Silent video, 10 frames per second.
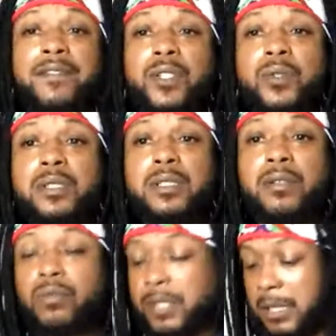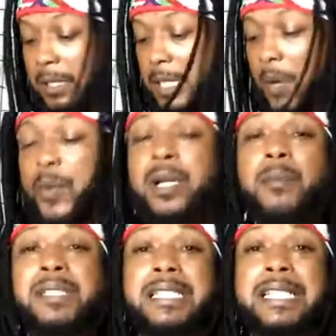I've noticed are really, and we're
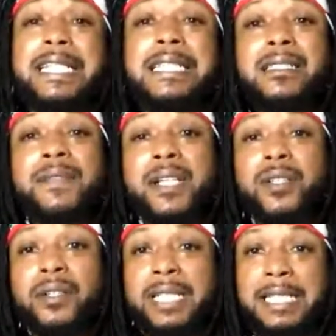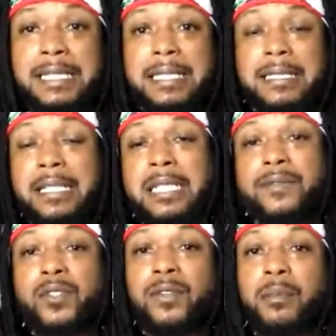coming to the end of their hurricane season, end
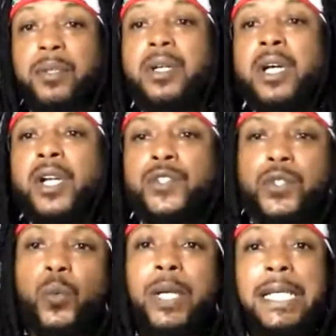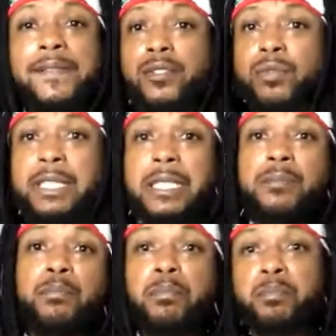of November. So the waves are really
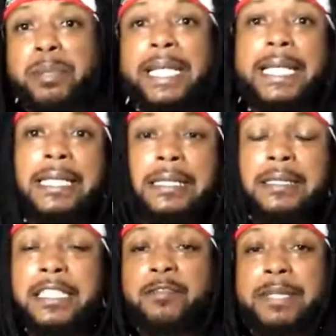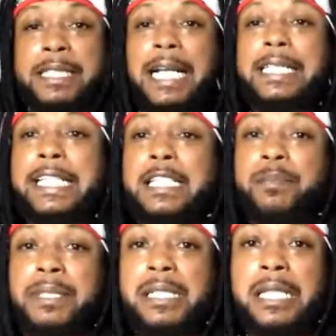big. They've been kind of
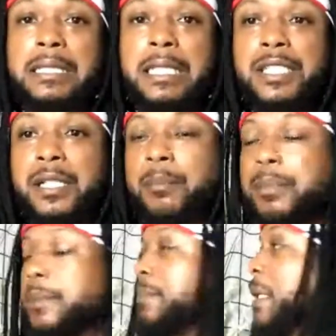heaping and jumping.